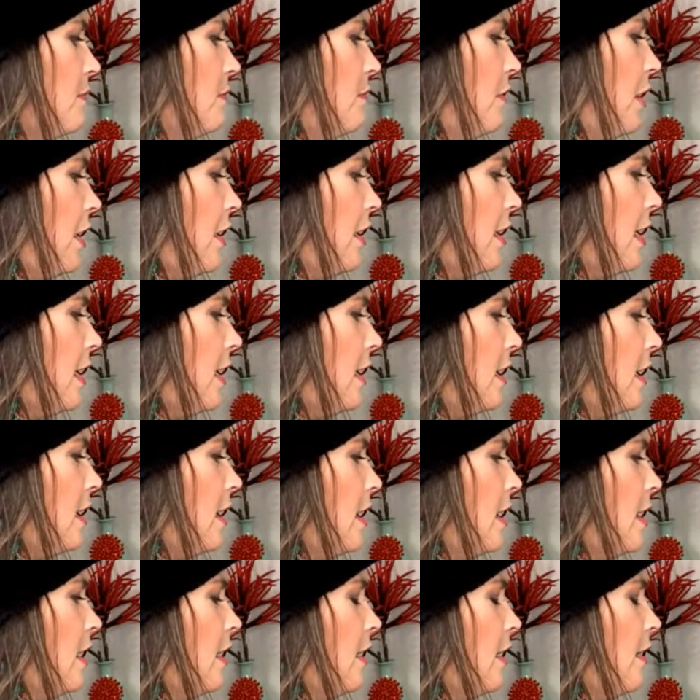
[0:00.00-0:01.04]
Very,
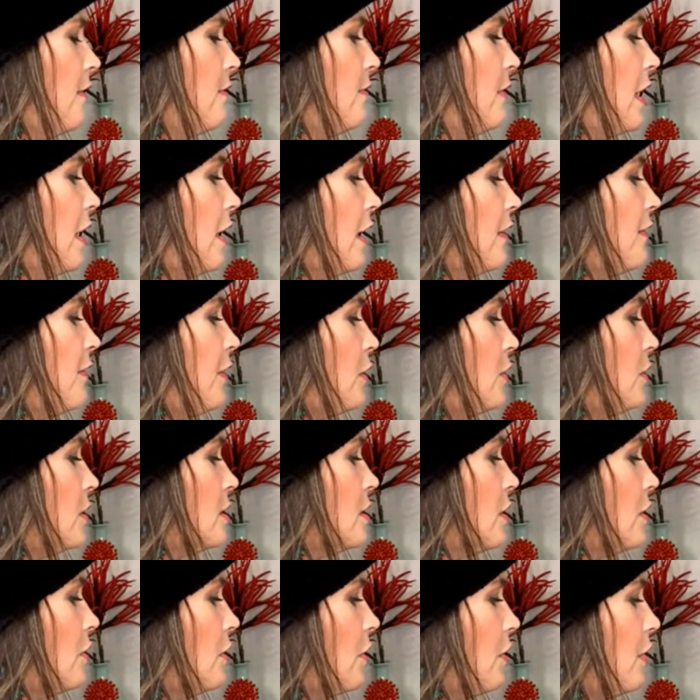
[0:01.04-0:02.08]
very focused
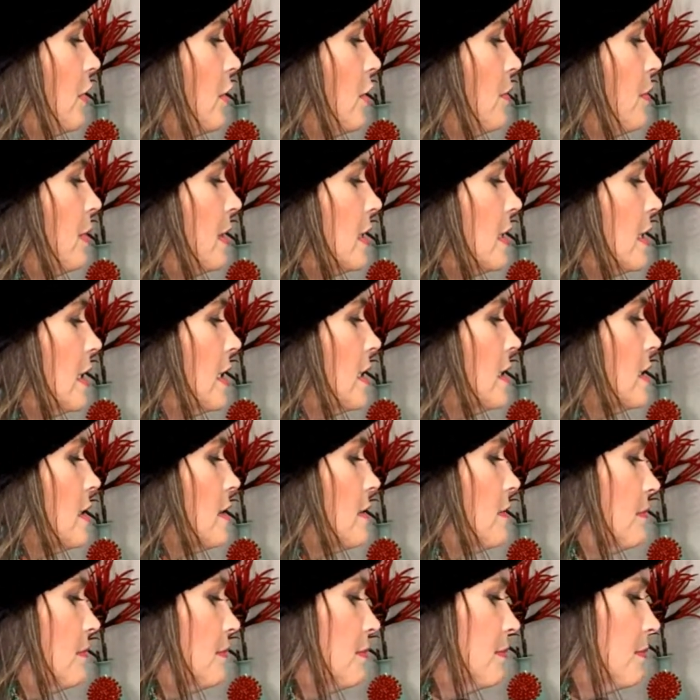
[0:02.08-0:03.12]
on growing your business.